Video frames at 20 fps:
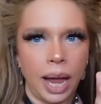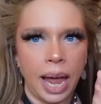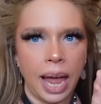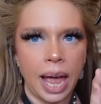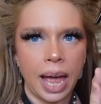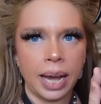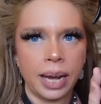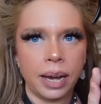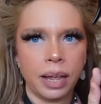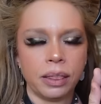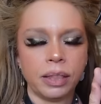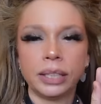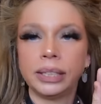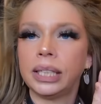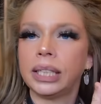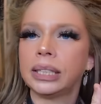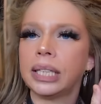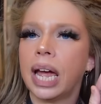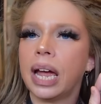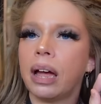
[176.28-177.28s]
And this
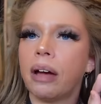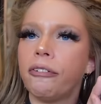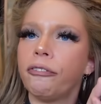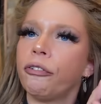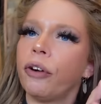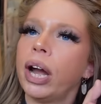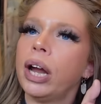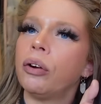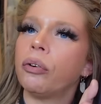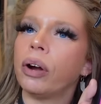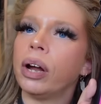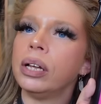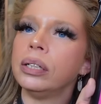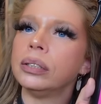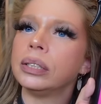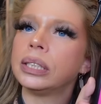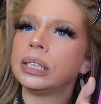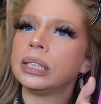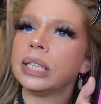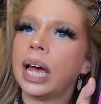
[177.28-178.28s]
is like a
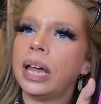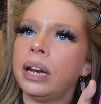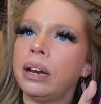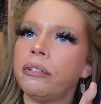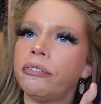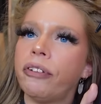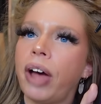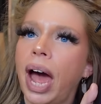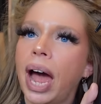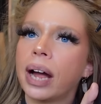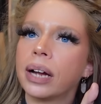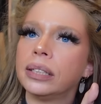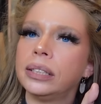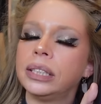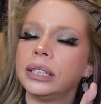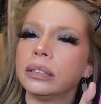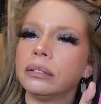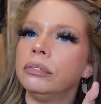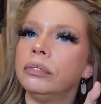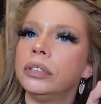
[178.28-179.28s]
fragrance and in
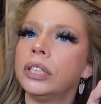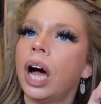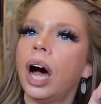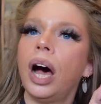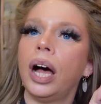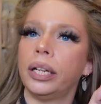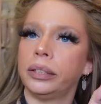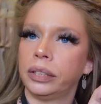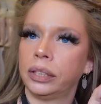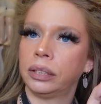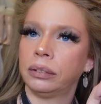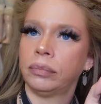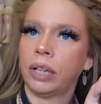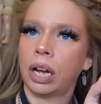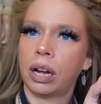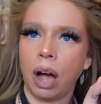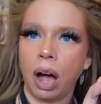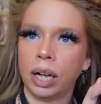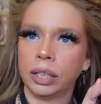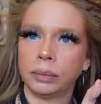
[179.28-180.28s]
fact, not a
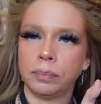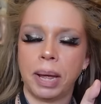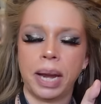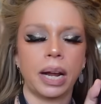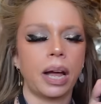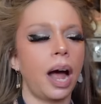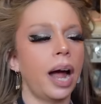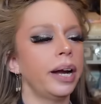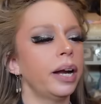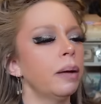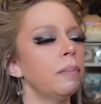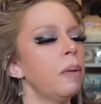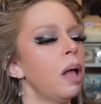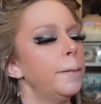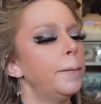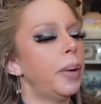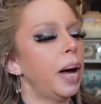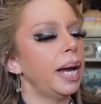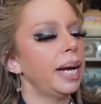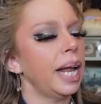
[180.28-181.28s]
cosmetic item,
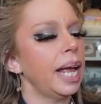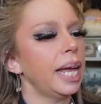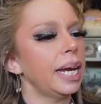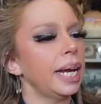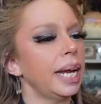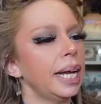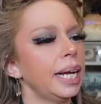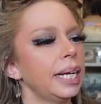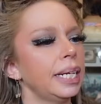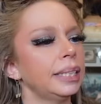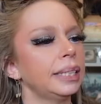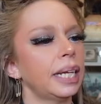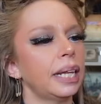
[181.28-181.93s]
but it is